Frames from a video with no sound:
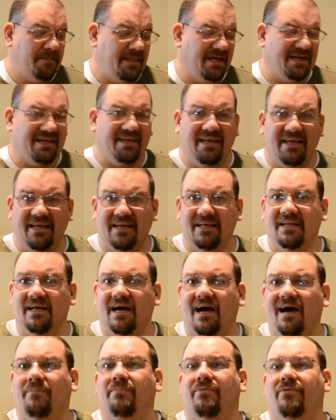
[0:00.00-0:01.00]
Again,
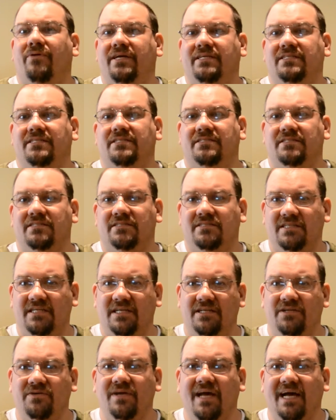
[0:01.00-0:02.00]
operations and
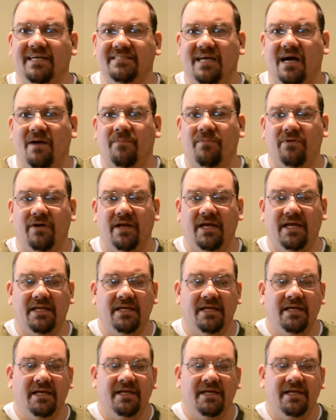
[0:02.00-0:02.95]
seeing you guys operate,